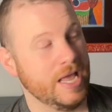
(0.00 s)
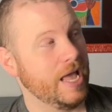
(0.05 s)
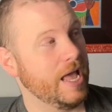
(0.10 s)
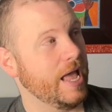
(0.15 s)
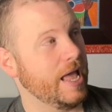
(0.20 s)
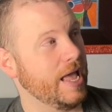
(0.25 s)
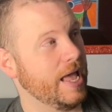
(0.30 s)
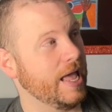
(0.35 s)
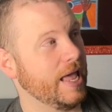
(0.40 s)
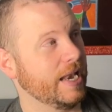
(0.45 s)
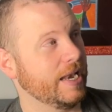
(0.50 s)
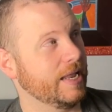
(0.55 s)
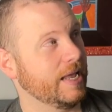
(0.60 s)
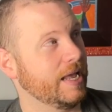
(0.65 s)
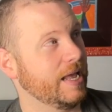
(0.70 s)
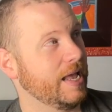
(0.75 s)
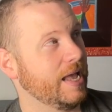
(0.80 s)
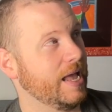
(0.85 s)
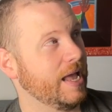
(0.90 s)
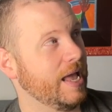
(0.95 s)
And
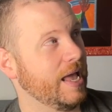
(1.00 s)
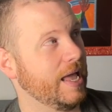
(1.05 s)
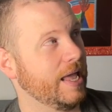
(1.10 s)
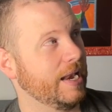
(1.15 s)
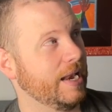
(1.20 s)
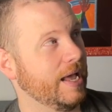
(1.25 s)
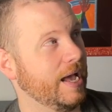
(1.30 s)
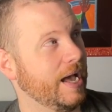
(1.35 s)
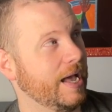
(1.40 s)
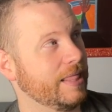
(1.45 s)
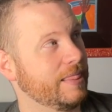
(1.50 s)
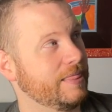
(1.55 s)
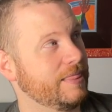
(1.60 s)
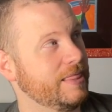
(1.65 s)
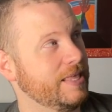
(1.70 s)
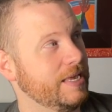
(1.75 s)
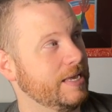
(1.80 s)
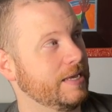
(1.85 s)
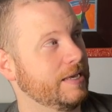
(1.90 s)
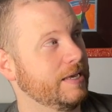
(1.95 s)
I
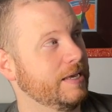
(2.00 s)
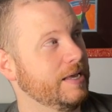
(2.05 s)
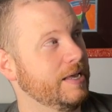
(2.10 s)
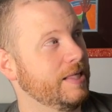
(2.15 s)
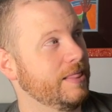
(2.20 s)
think